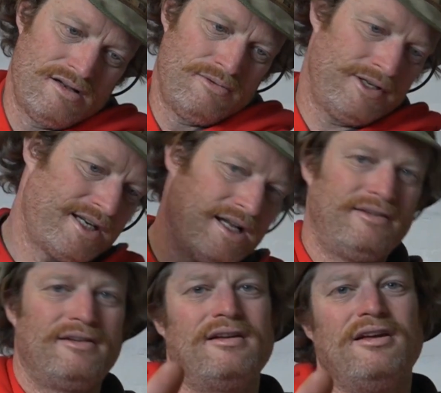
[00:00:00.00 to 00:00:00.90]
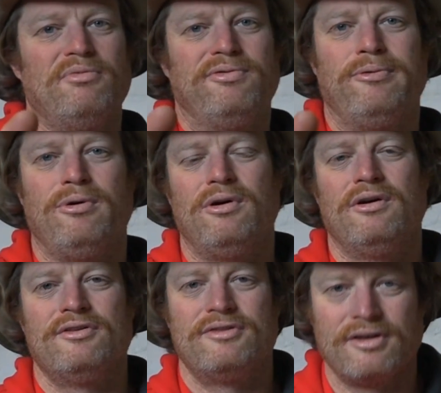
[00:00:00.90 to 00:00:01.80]
Which gets into number 4,
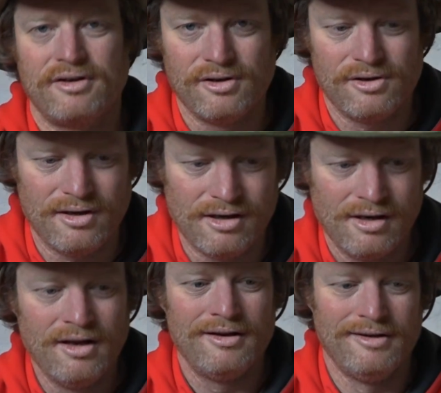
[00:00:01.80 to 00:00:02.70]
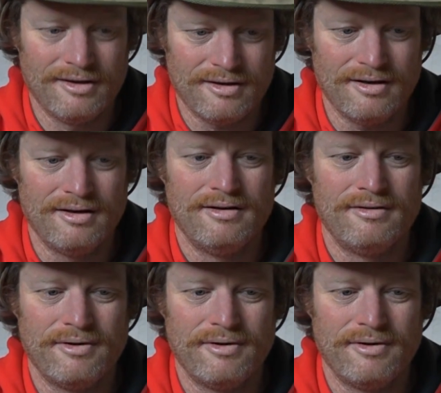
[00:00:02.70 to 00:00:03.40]
the Goodyear